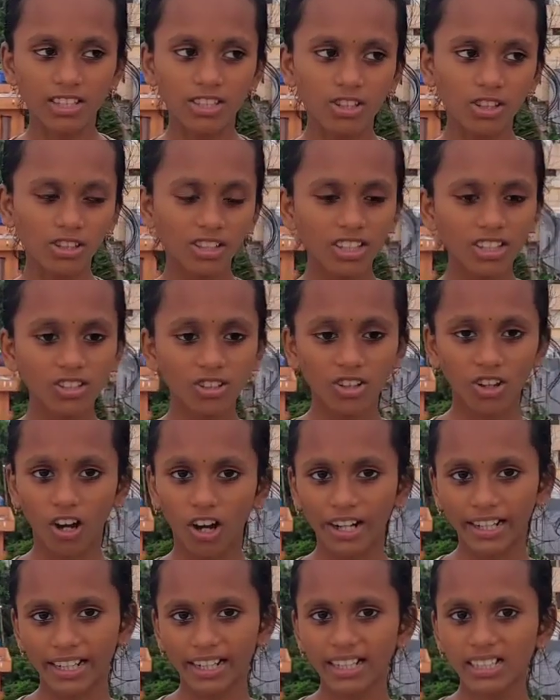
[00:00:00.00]
So this
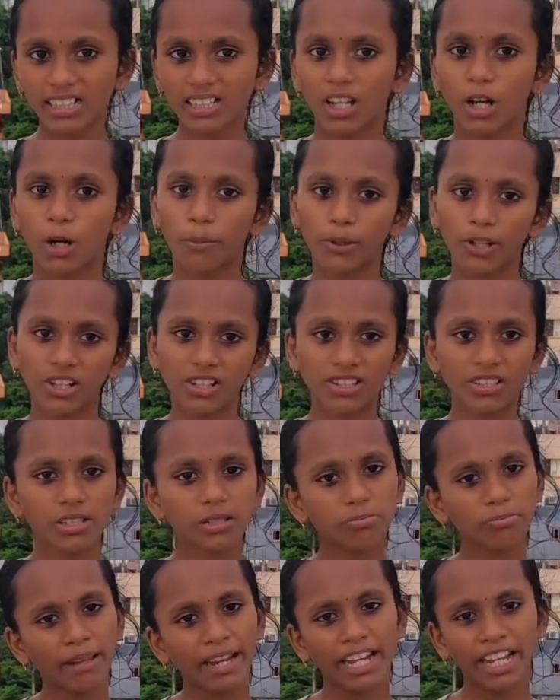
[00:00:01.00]
cortex
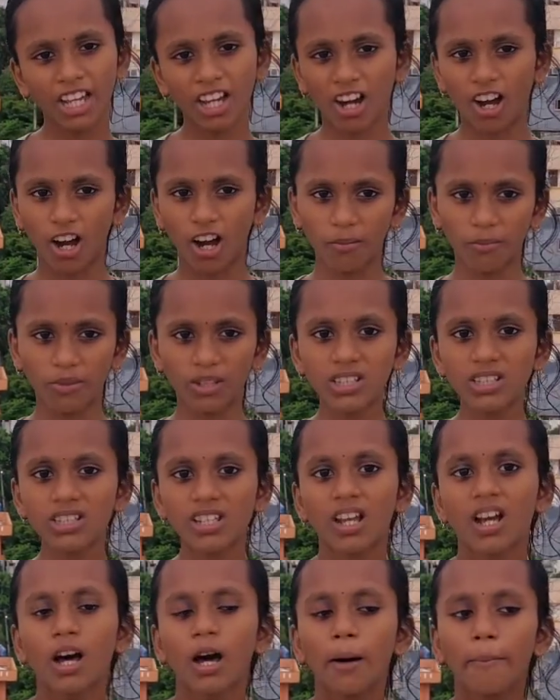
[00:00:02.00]
produces many hormones,
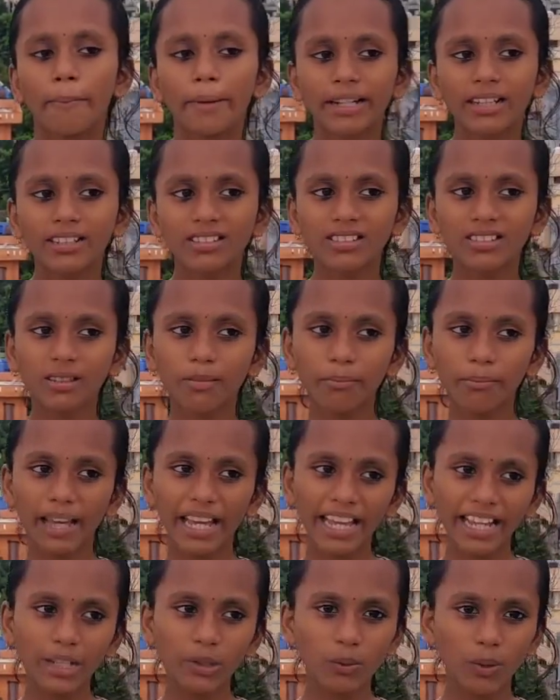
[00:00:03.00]
but the
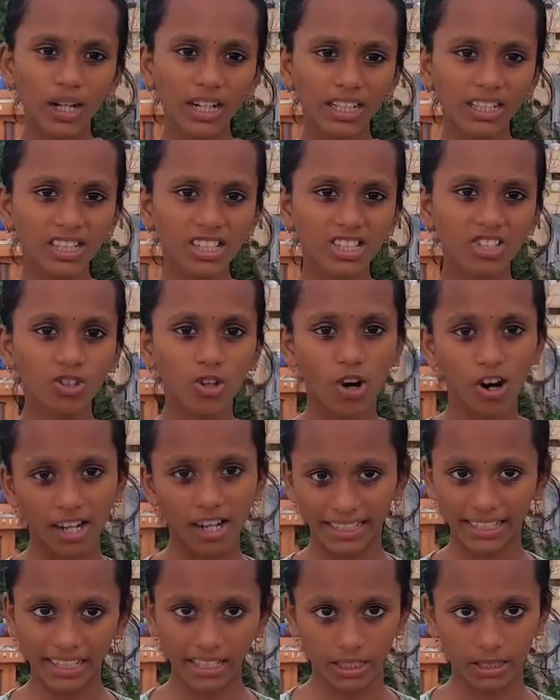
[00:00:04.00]
main one is
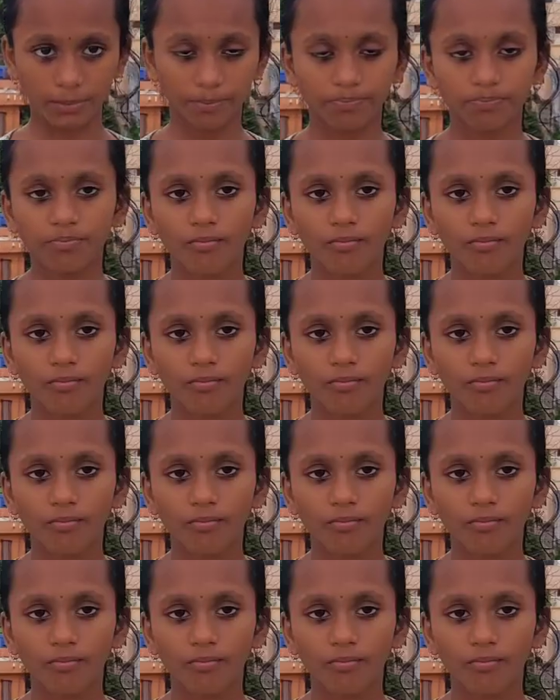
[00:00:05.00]
cortical.